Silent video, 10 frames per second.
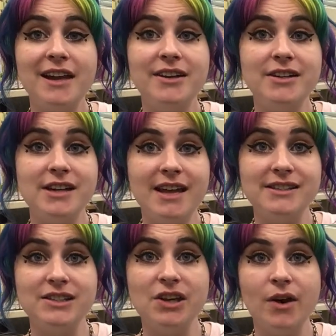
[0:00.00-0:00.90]
and
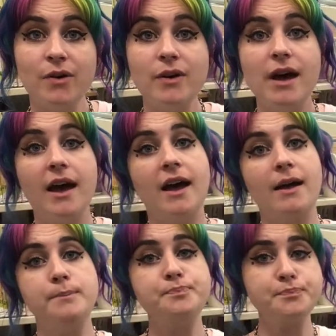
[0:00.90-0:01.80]
Ernesto
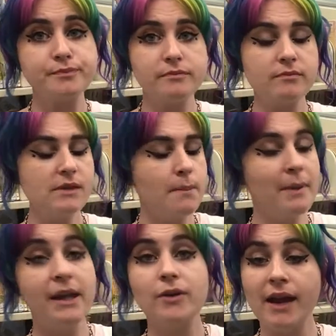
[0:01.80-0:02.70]

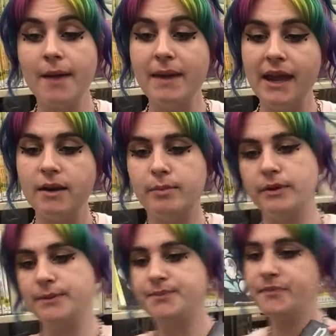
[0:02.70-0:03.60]
by Graham Annable.